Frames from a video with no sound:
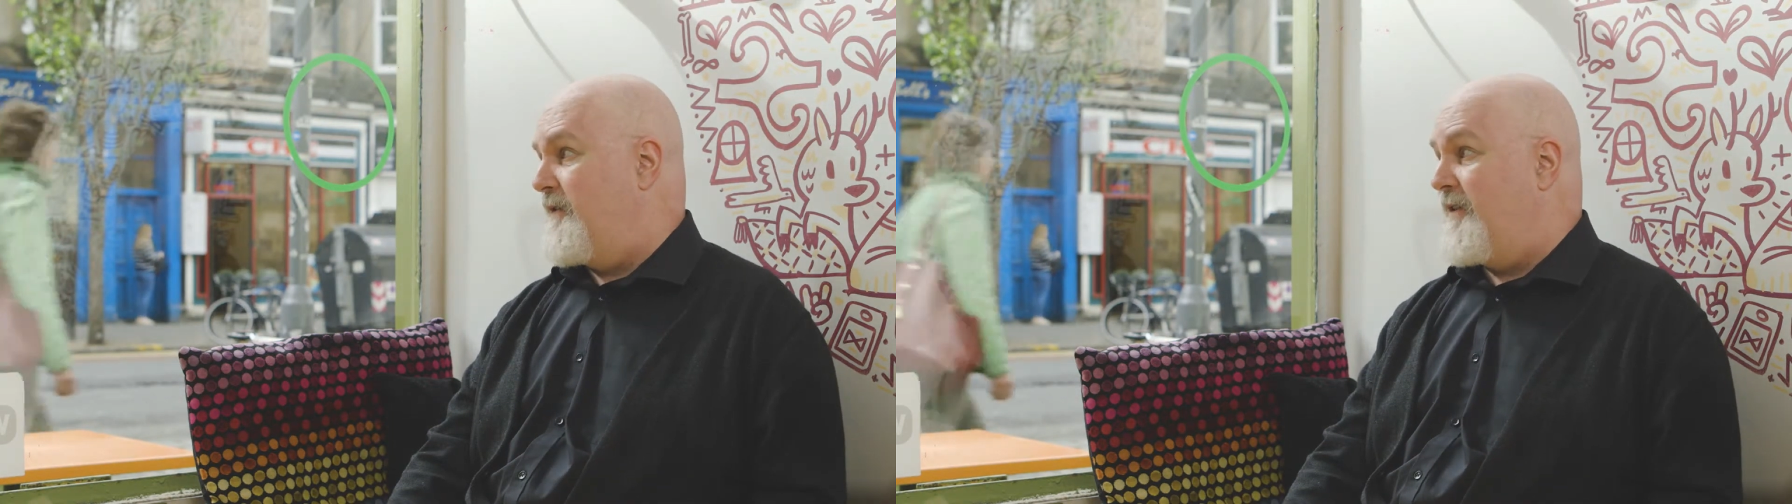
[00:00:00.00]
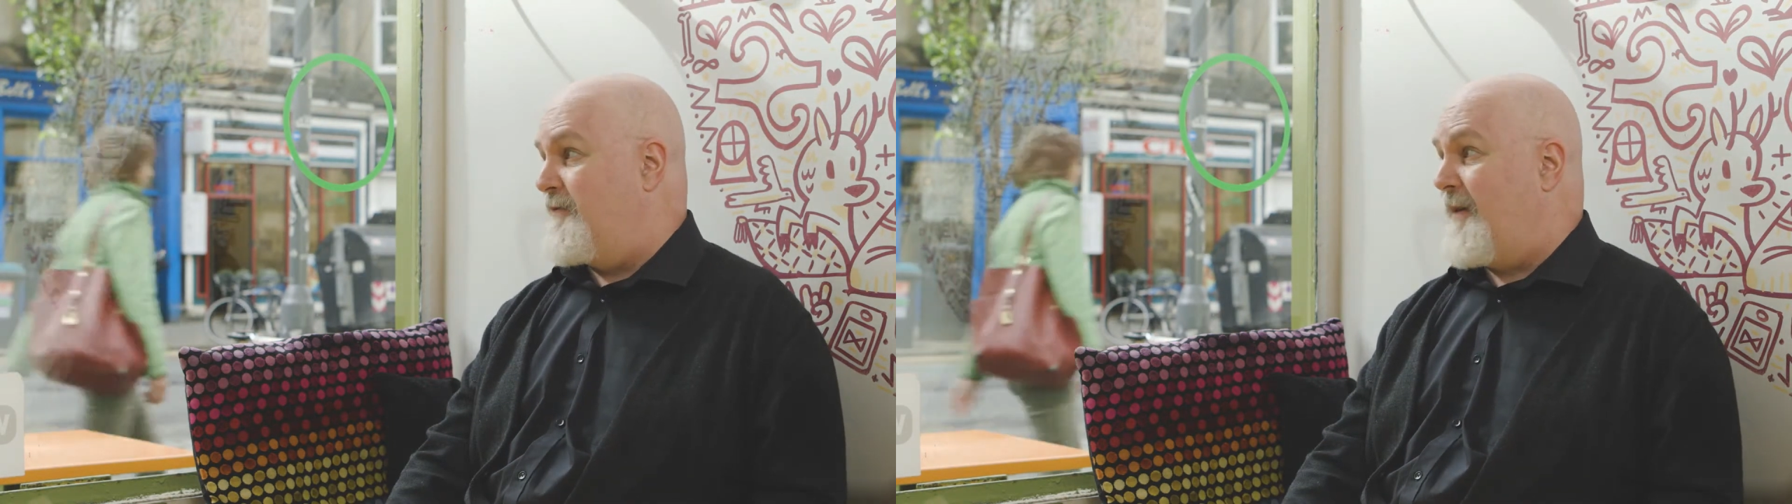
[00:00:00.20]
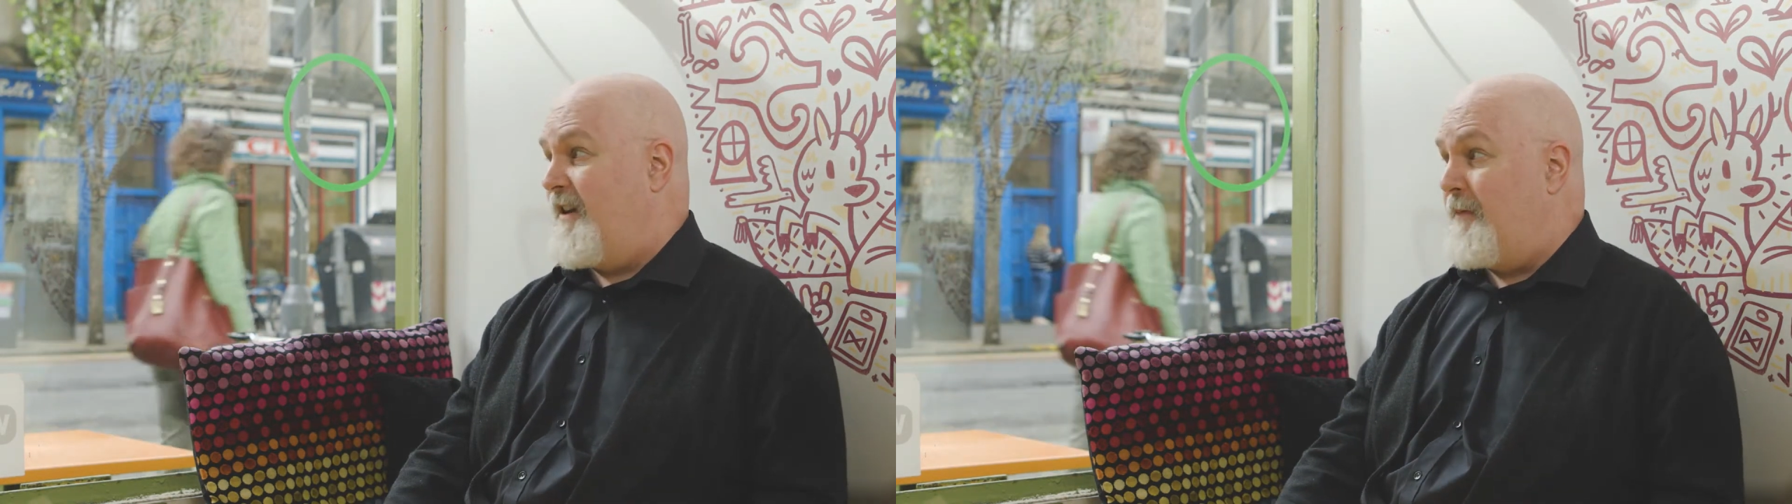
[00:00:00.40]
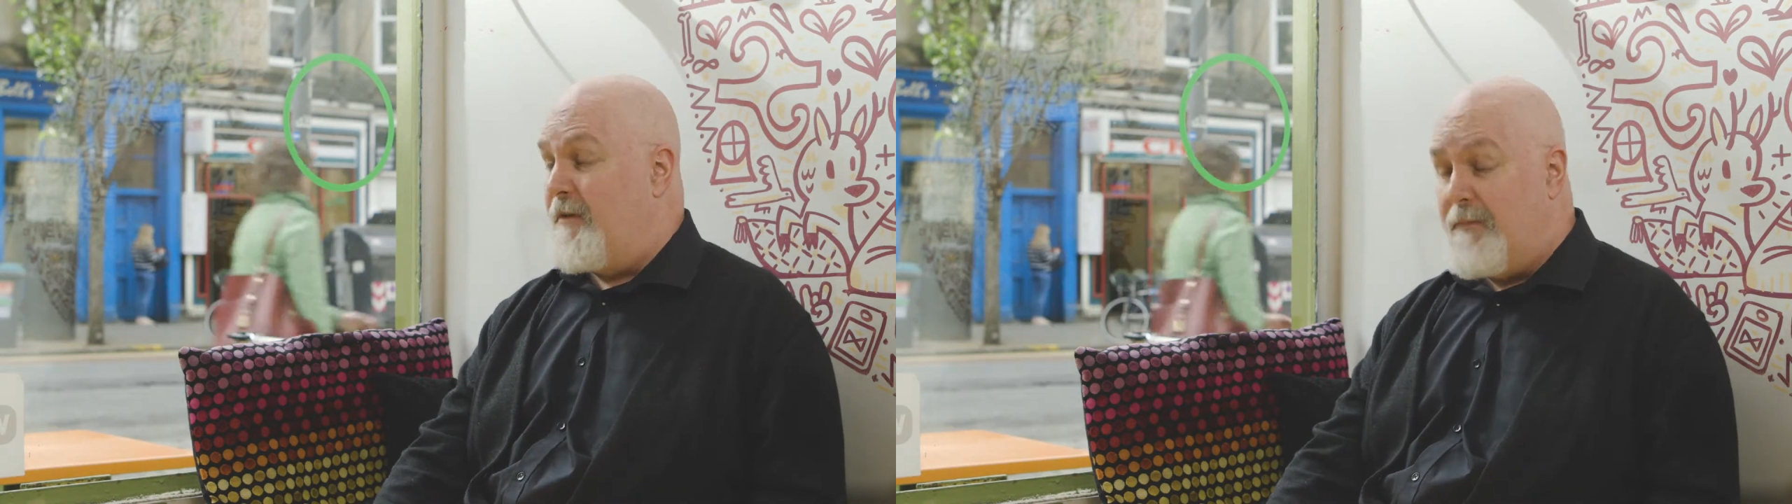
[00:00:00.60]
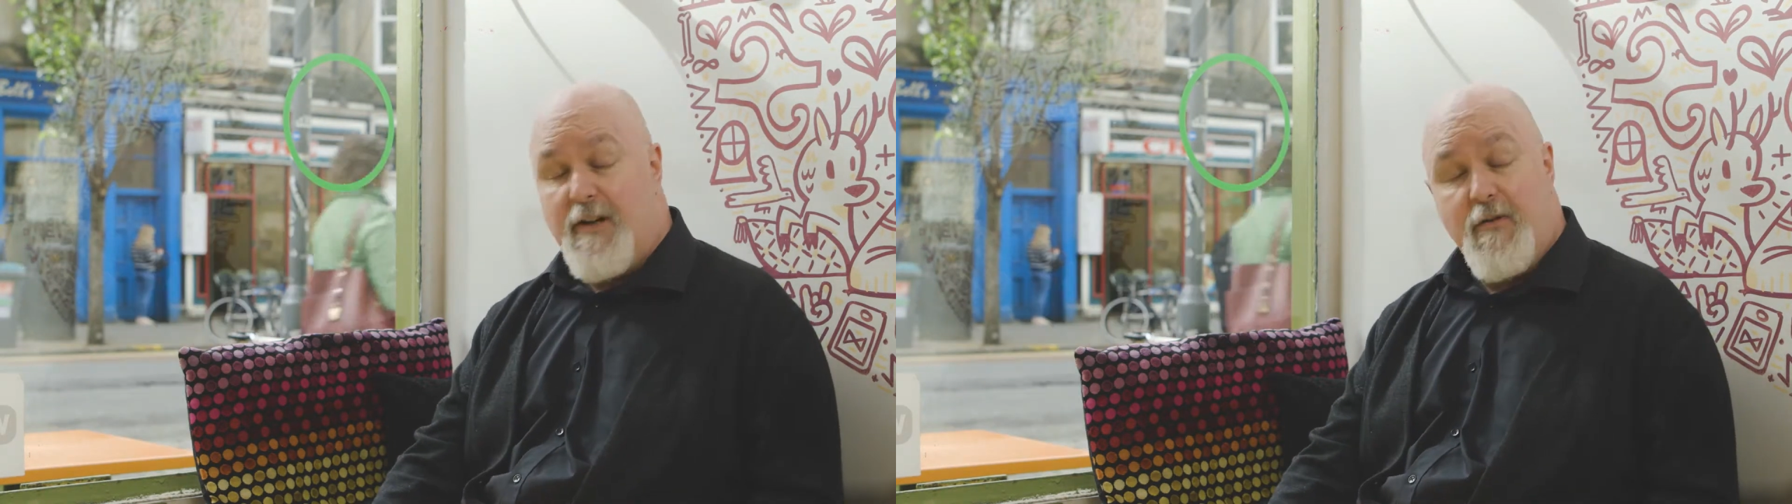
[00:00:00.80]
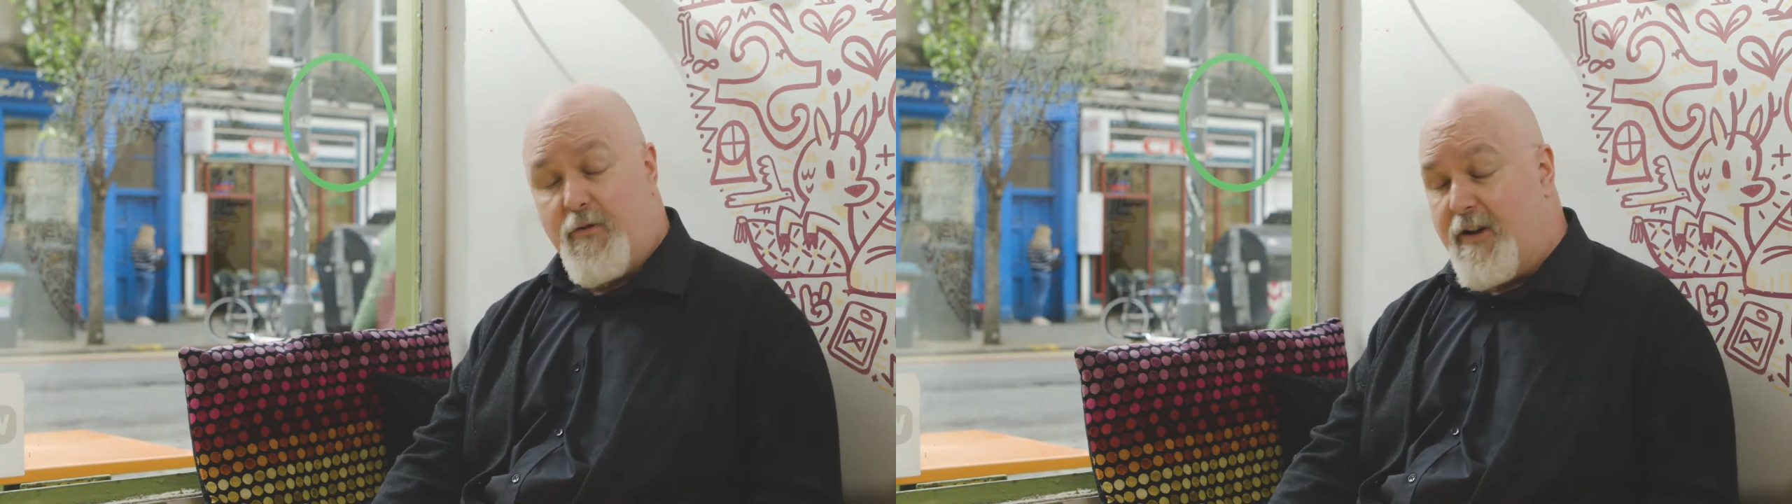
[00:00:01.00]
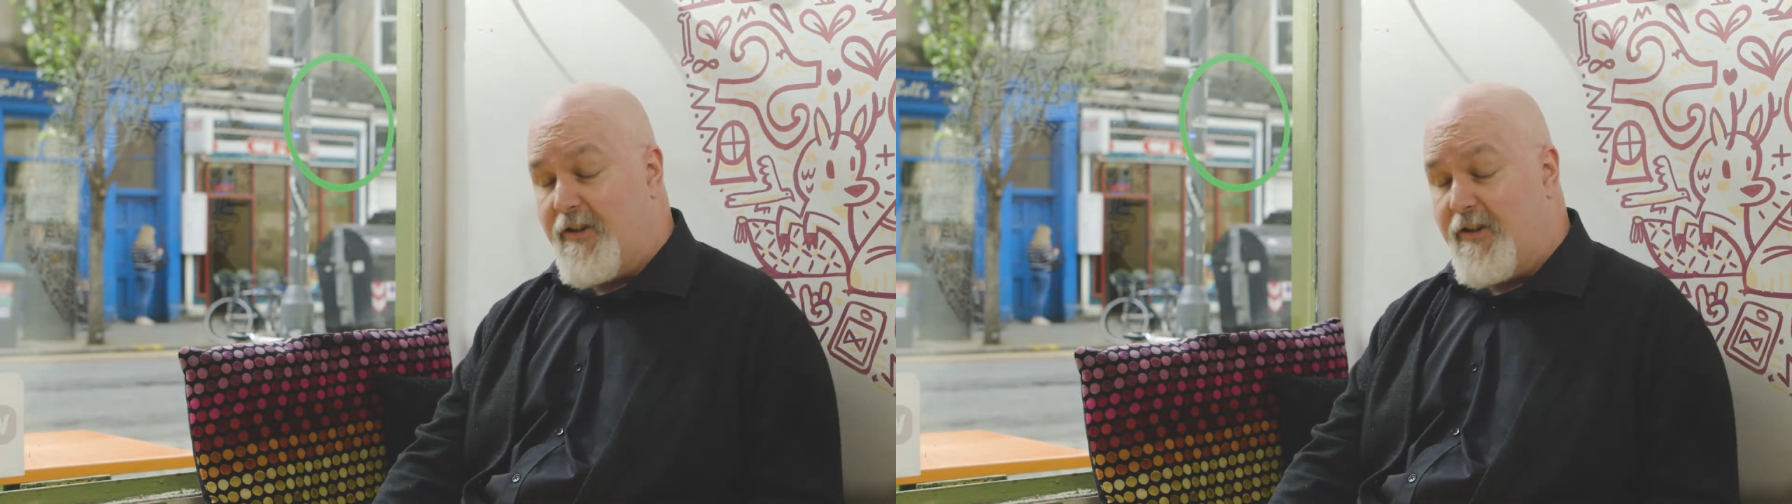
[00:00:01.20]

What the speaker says: Despite it being bin free,